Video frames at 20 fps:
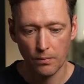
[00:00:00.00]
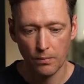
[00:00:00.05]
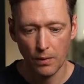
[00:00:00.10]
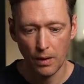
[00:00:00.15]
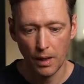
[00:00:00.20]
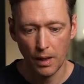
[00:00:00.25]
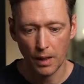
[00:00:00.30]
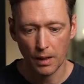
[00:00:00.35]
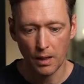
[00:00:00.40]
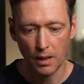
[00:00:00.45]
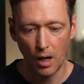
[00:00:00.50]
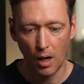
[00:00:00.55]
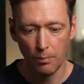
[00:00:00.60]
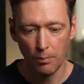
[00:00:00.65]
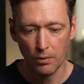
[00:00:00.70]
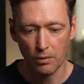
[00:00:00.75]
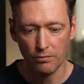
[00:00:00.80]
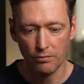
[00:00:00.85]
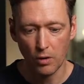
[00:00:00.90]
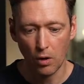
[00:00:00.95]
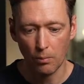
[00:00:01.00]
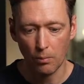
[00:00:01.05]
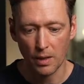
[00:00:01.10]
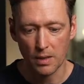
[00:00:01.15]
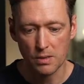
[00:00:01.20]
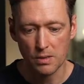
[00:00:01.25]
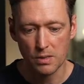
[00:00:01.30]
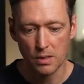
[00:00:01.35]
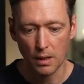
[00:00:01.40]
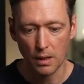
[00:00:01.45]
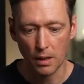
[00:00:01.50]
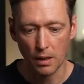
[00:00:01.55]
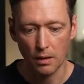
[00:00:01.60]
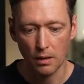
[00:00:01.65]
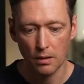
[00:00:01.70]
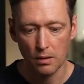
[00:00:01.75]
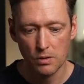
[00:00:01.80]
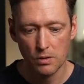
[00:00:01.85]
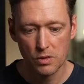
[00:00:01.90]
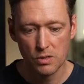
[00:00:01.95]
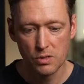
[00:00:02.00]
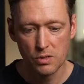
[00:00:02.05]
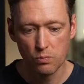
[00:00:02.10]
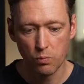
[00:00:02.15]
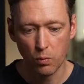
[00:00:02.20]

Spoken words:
a couple of comments here. Just